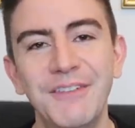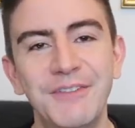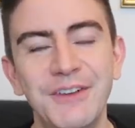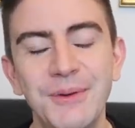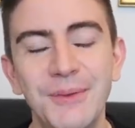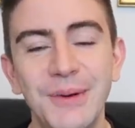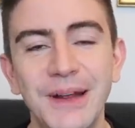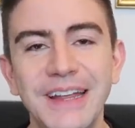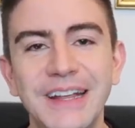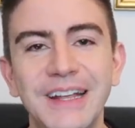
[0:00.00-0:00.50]

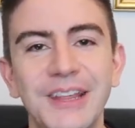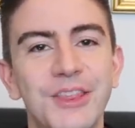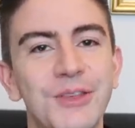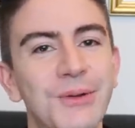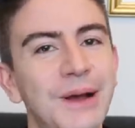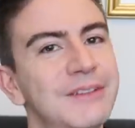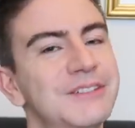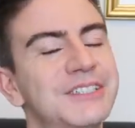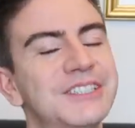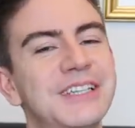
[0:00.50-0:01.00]
every week and
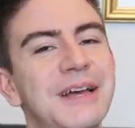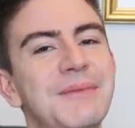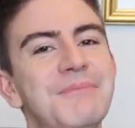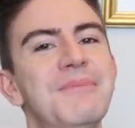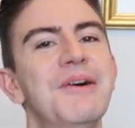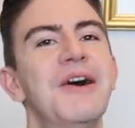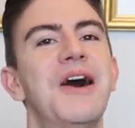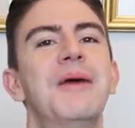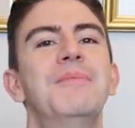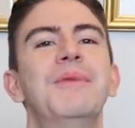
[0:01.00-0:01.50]
throughout
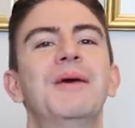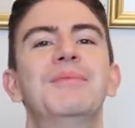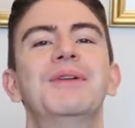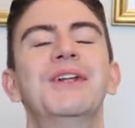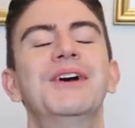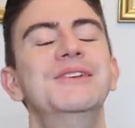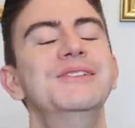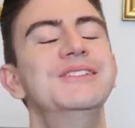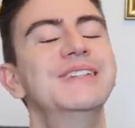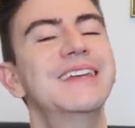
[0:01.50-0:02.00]
December, I'm
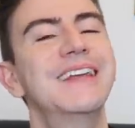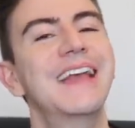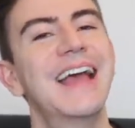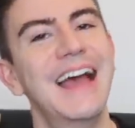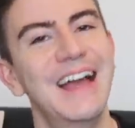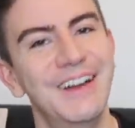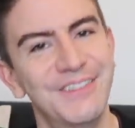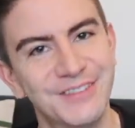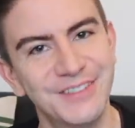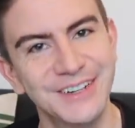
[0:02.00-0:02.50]
uploading
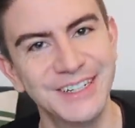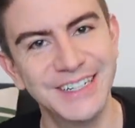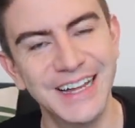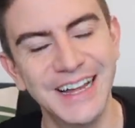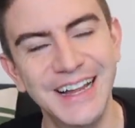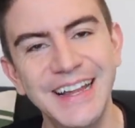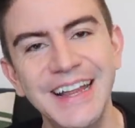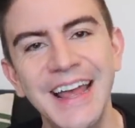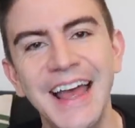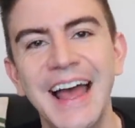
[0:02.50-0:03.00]
every
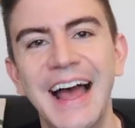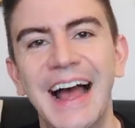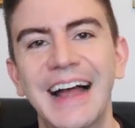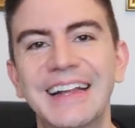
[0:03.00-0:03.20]
day.